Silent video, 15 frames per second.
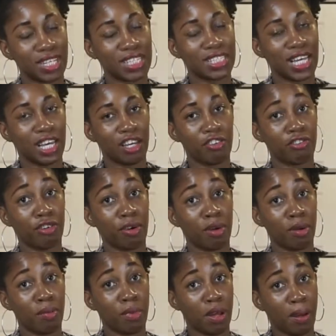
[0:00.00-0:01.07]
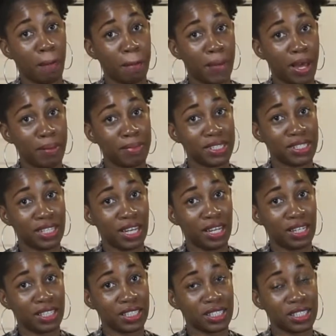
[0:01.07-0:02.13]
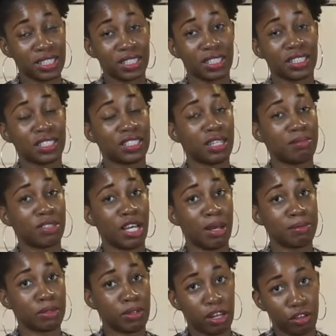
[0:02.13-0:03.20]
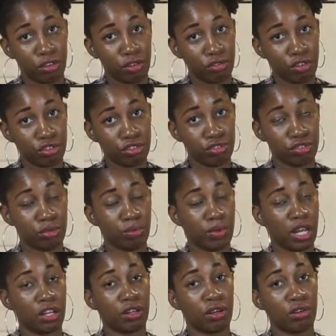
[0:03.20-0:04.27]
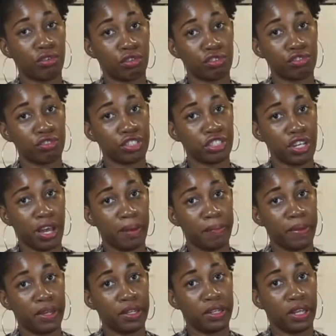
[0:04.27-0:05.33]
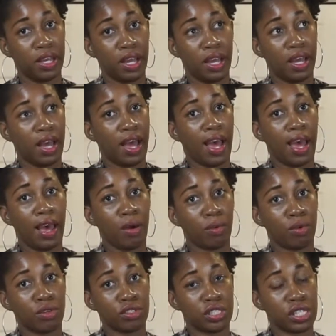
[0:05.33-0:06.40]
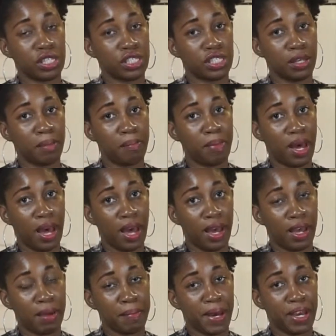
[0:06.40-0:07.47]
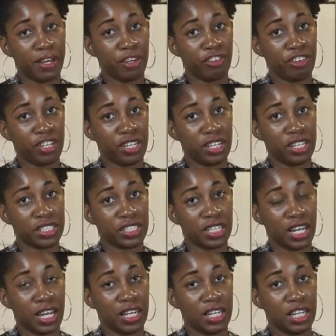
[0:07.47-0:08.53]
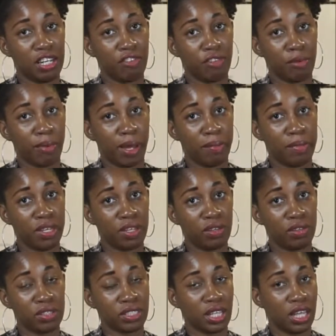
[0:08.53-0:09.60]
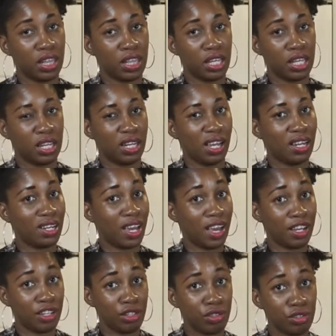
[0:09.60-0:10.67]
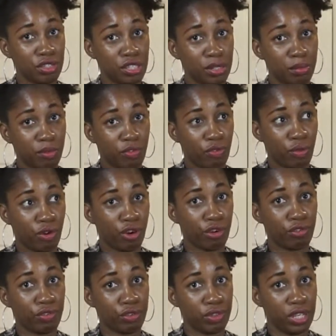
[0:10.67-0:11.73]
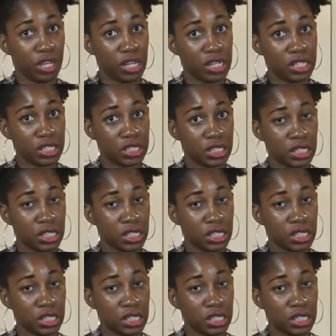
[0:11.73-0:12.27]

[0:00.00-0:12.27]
Take it from my mistakes. Sometimes when I go grocery shopping, I will tend to buy my ingredients that I need for my meals and then not use them for a few days.